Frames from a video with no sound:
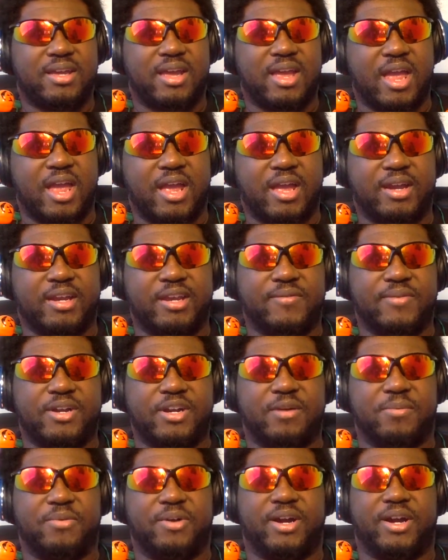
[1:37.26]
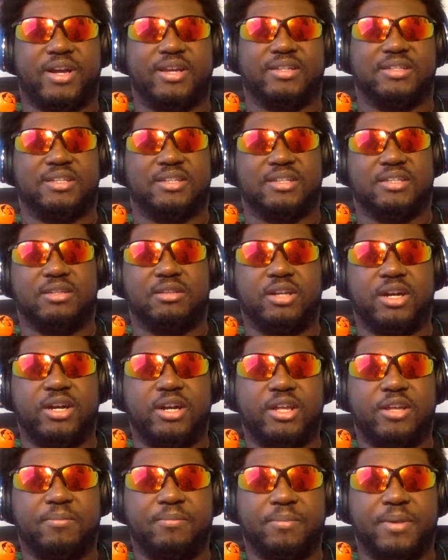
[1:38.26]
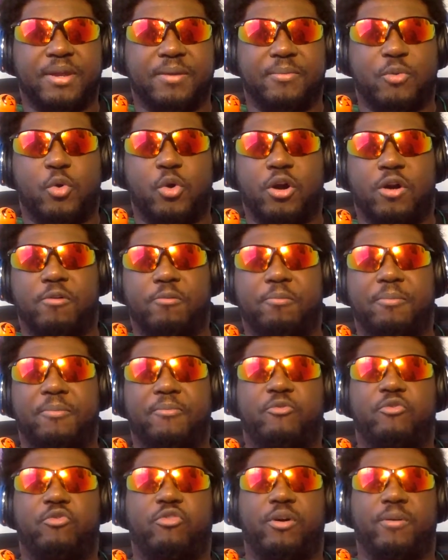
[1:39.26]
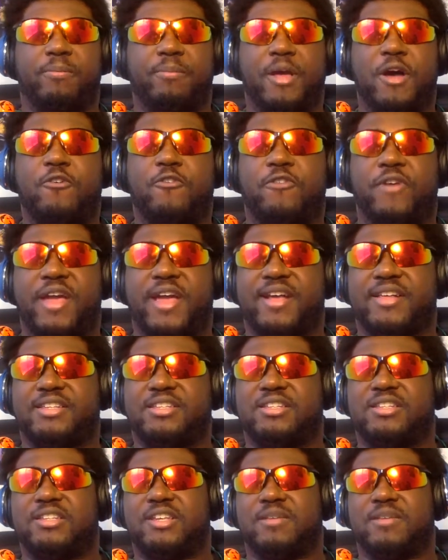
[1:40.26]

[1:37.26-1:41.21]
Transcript: And even Enterprise is learning a bit more from Belfast.